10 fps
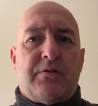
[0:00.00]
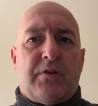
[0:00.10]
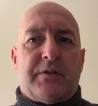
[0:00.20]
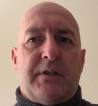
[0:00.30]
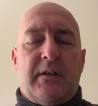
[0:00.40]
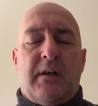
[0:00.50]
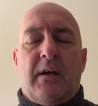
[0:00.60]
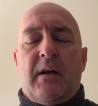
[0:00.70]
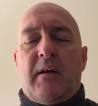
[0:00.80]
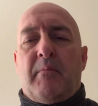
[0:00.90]
in trotting.
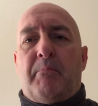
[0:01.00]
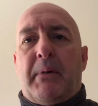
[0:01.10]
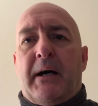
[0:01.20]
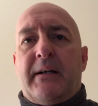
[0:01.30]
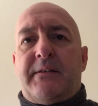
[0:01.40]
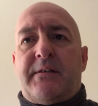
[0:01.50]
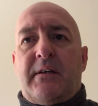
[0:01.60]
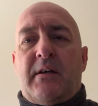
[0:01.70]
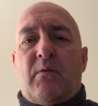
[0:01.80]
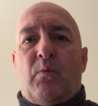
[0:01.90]
But
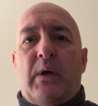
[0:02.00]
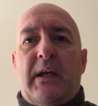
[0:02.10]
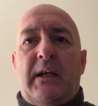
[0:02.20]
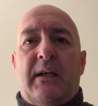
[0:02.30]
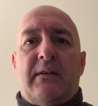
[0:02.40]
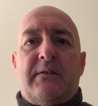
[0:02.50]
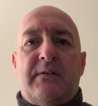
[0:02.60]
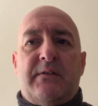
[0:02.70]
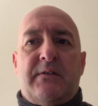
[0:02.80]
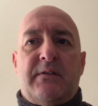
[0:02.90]
we
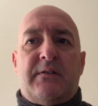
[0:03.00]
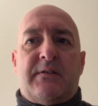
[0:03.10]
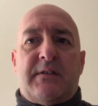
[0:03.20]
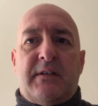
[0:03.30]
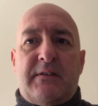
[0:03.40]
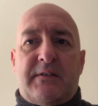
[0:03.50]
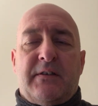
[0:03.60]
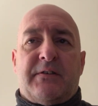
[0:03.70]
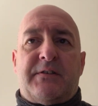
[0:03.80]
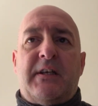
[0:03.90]

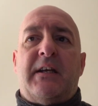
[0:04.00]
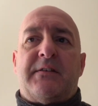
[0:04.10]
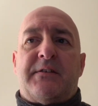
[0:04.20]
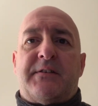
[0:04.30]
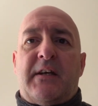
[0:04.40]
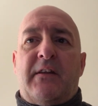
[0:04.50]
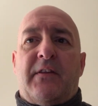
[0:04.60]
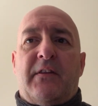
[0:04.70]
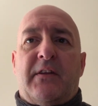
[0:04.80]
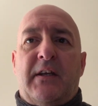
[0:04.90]
still see, as I say,
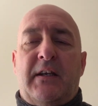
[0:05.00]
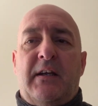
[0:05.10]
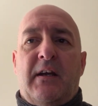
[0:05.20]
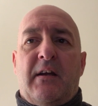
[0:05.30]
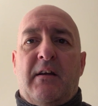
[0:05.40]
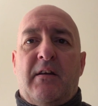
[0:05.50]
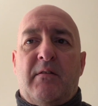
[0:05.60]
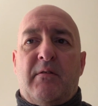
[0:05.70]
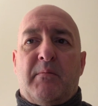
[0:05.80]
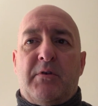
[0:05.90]
that the
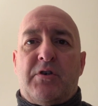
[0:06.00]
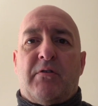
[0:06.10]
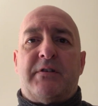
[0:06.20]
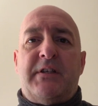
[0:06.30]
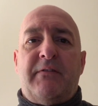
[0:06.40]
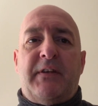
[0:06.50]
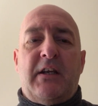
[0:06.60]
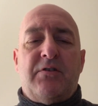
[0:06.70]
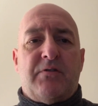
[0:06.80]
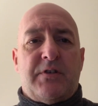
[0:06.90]
majority of
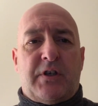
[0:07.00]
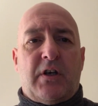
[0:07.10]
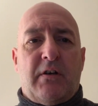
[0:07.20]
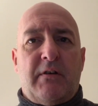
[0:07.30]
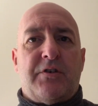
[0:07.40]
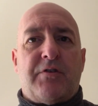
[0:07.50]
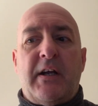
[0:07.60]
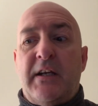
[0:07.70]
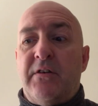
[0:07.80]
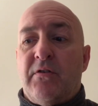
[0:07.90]
the injuries occur in
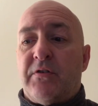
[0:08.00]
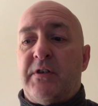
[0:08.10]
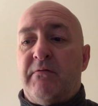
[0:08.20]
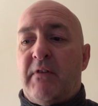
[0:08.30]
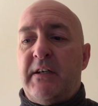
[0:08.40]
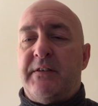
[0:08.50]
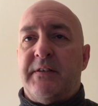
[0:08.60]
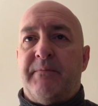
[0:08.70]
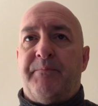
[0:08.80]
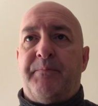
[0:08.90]
training, not in
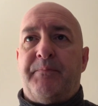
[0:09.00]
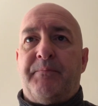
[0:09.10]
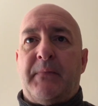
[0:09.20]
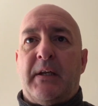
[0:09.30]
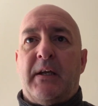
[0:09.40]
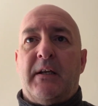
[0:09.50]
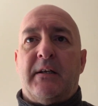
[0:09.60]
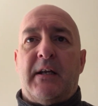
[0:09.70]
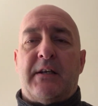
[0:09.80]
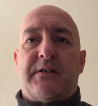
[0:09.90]
racing.
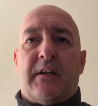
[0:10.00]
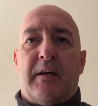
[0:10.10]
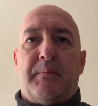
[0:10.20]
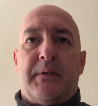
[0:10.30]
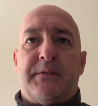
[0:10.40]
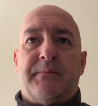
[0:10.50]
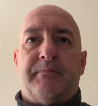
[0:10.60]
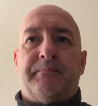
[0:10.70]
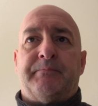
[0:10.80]
Next slide, please.